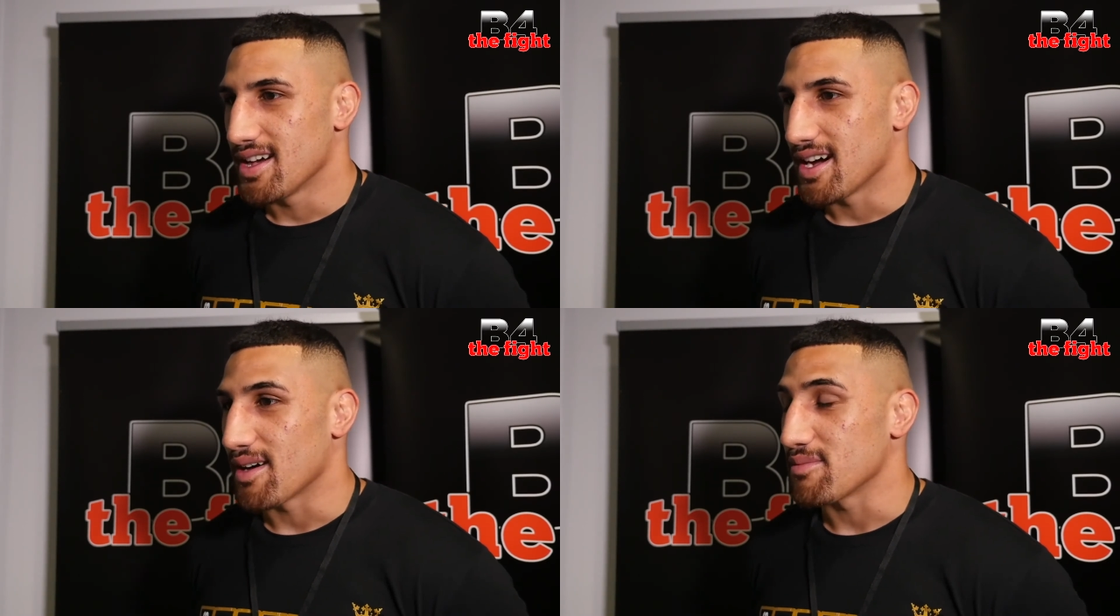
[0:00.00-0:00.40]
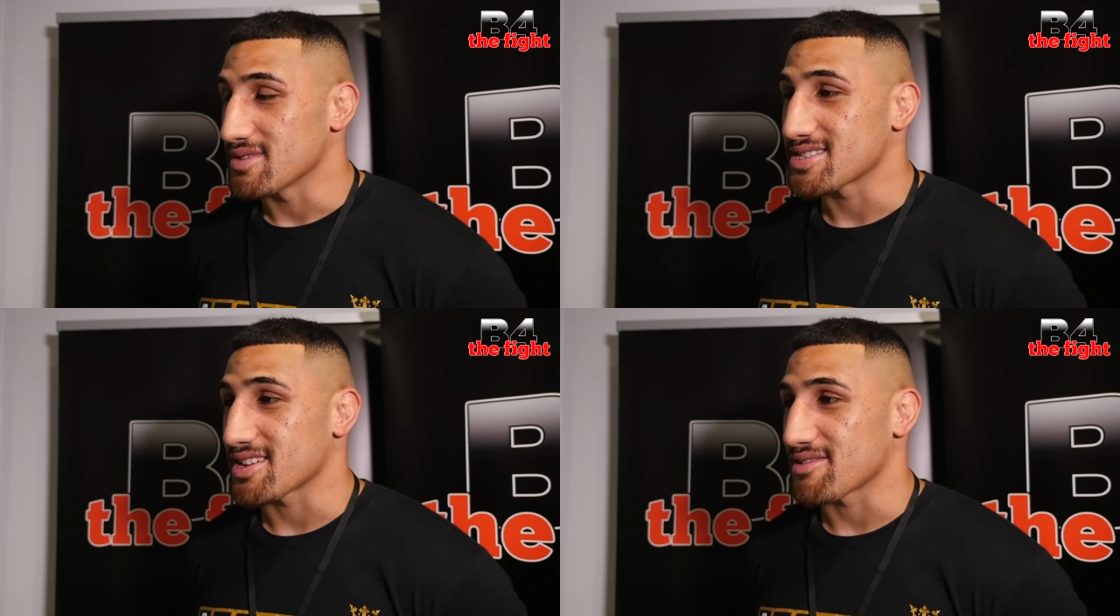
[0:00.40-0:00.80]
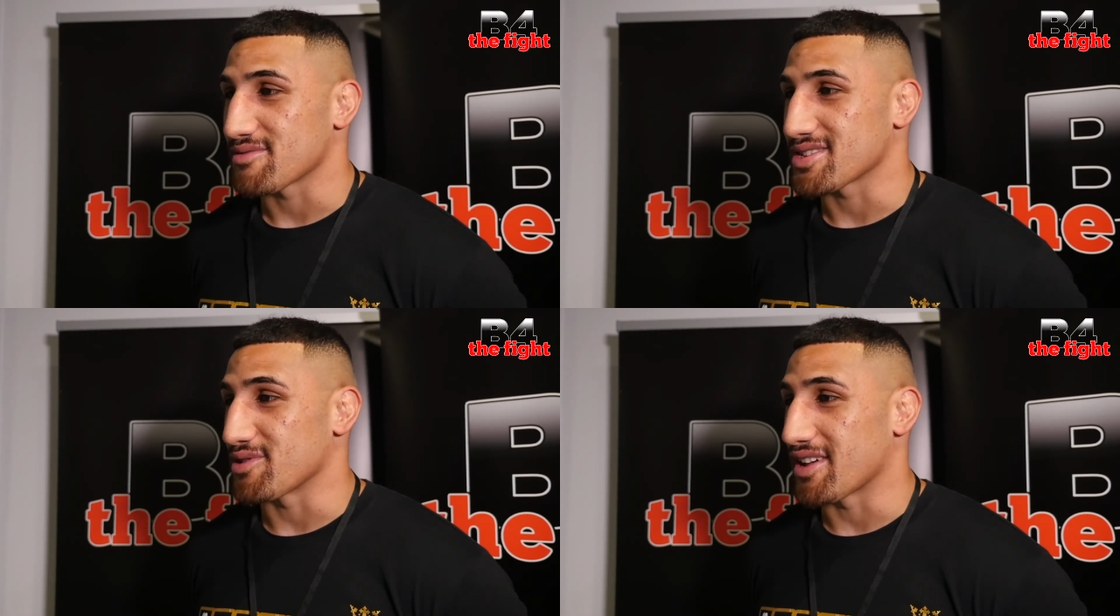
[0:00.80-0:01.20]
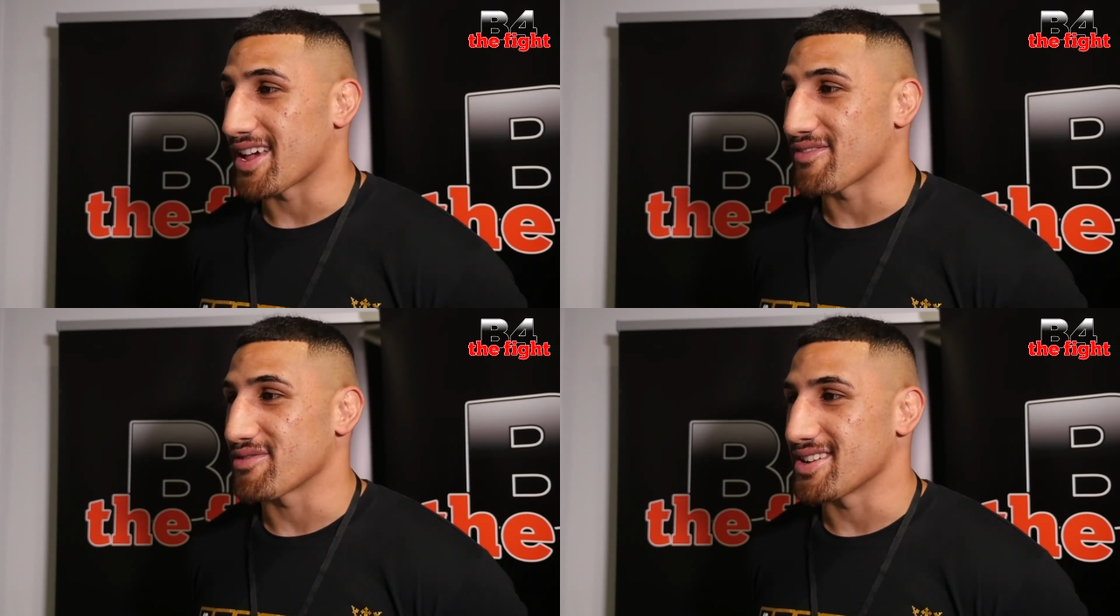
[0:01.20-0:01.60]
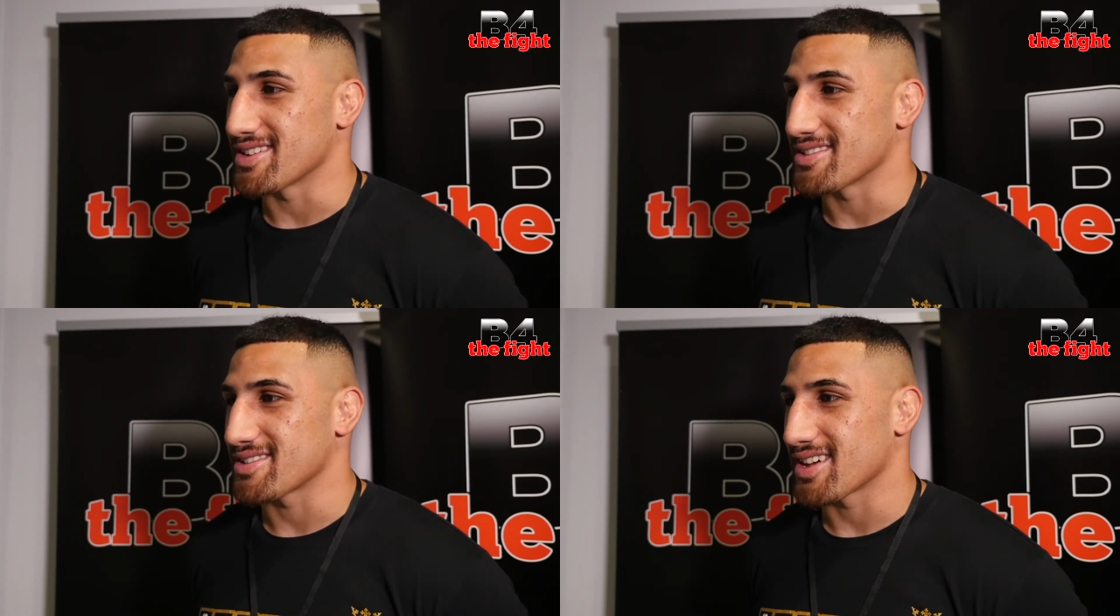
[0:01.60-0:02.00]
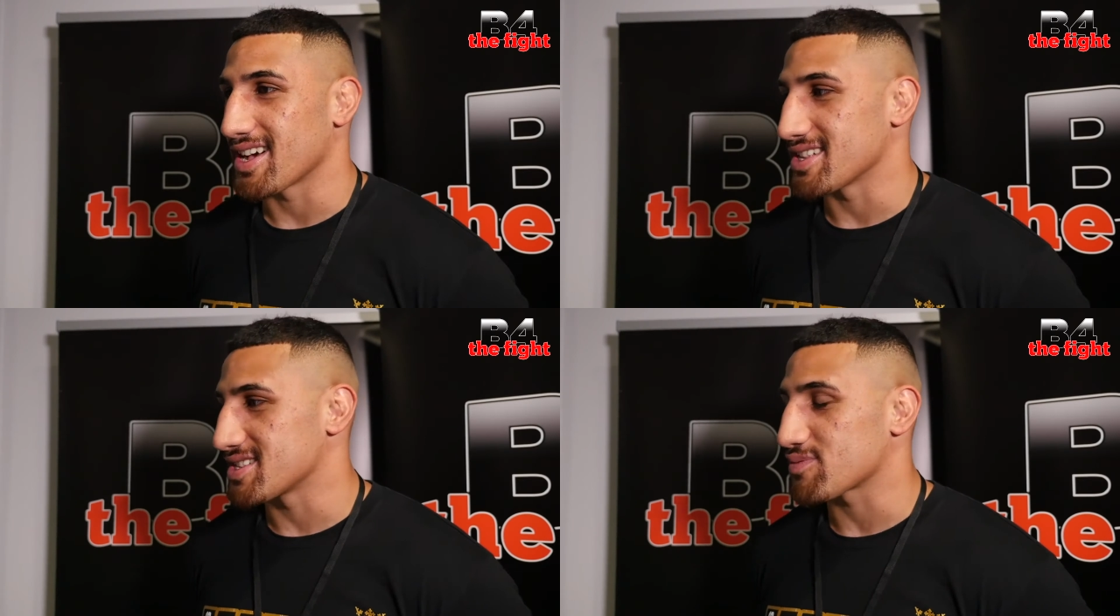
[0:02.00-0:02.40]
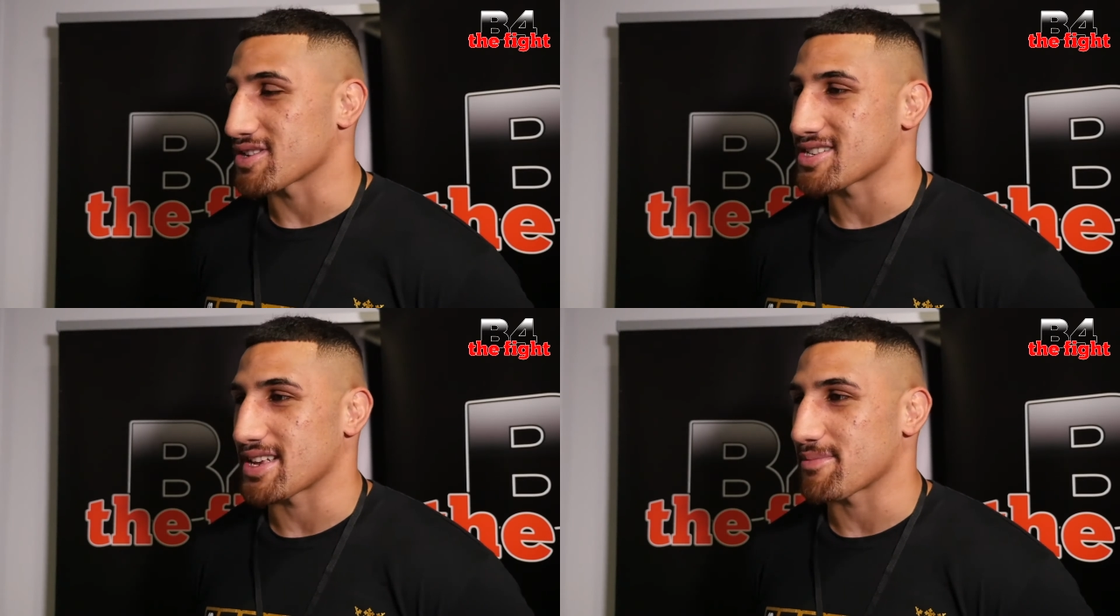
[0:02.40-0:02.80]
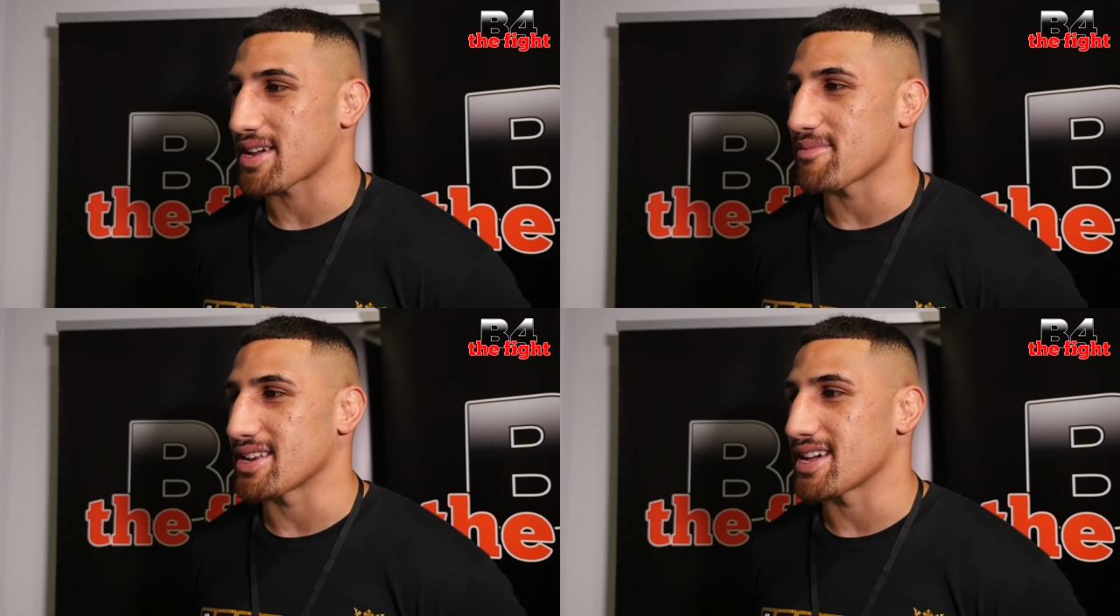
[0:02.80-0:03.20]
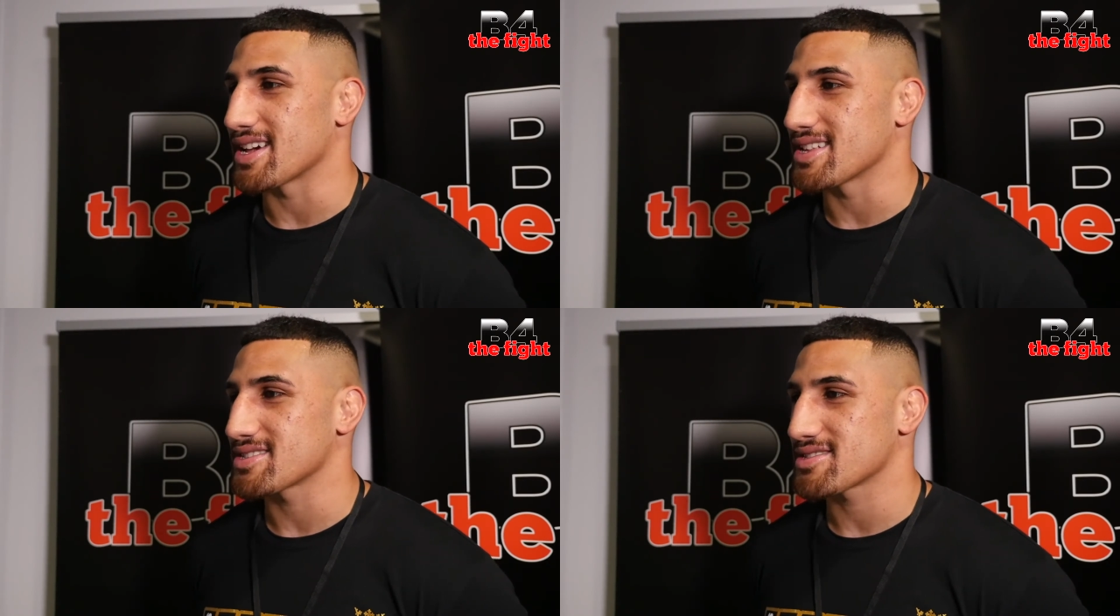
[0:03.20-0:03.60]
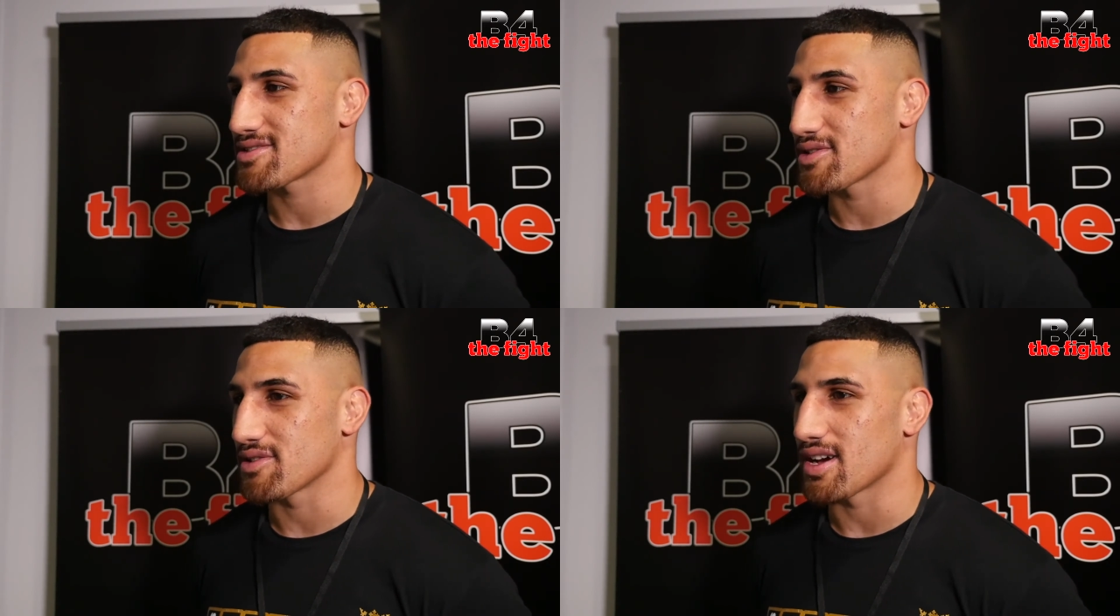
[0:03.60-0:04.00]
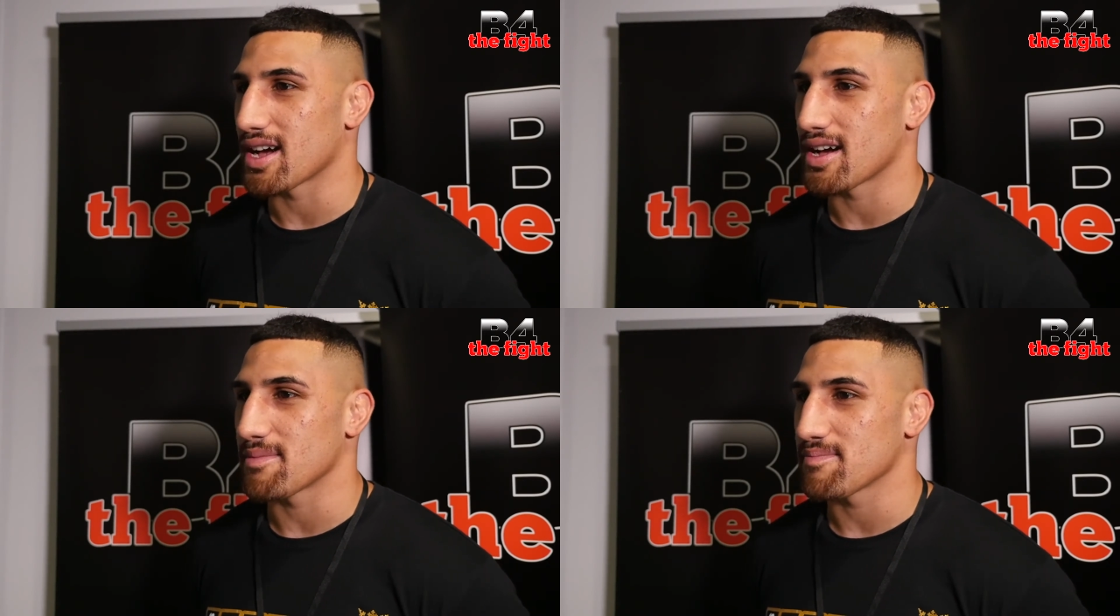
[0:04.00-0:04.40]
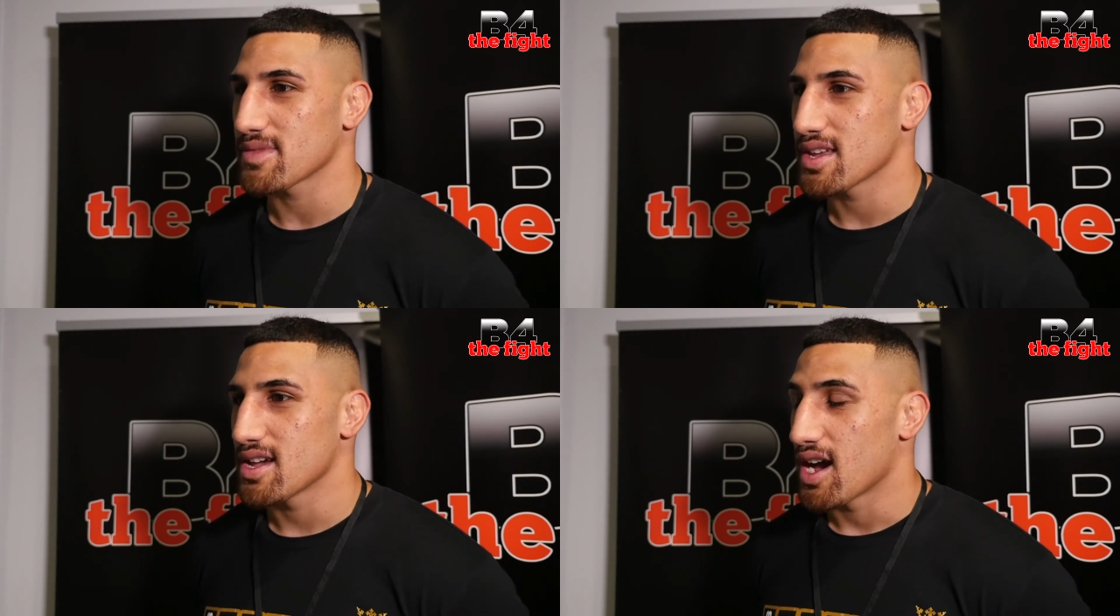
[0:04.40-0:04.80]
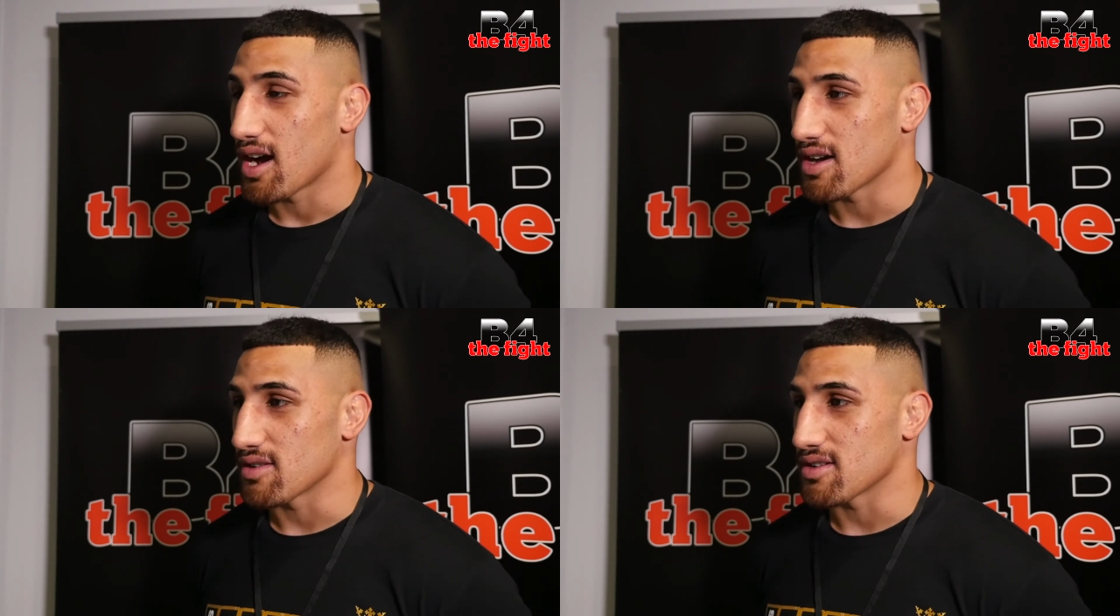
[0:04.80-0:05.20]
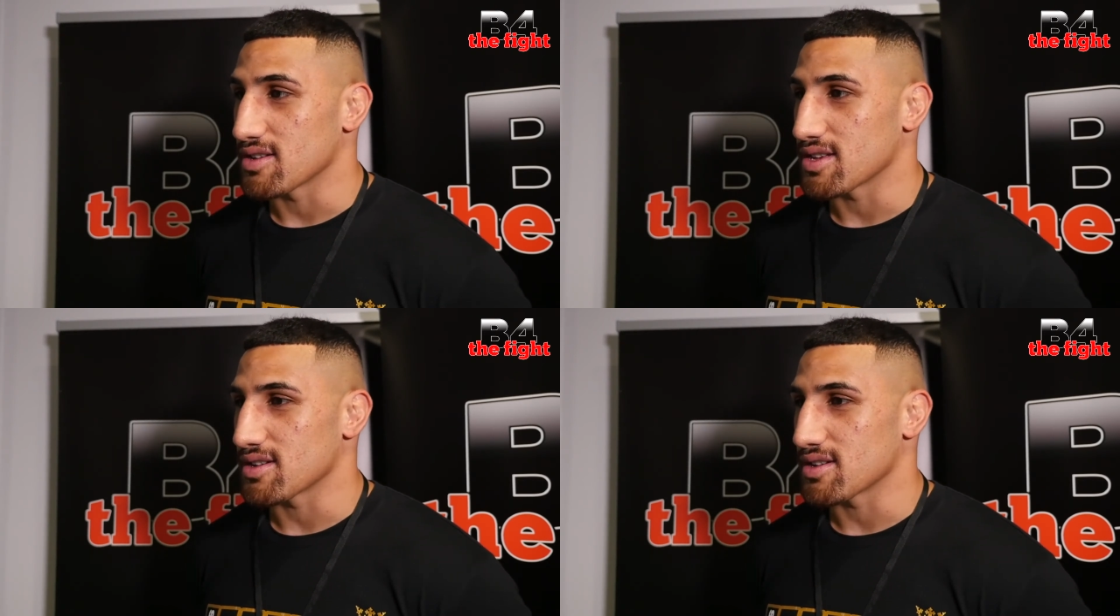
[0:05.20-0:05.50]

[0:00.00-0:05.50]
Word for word: I'm excited to watch everyone. Uh, just watched Sam Cameron Hands, who um, I,